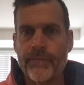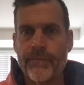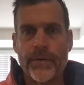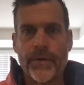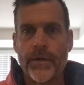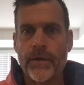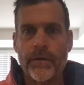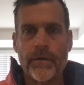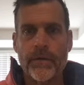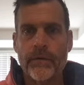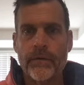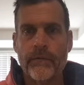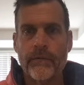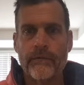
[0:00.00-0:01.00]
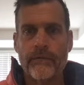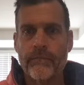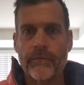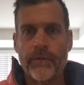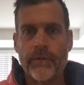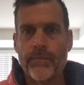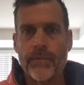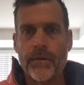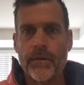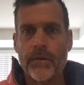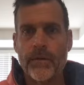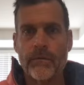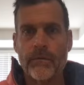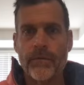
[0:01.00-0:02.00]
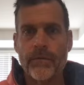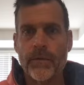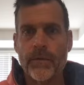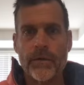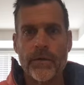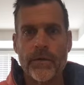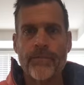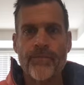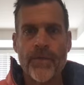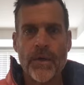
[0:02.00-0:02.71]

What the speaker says: 300 something, 400.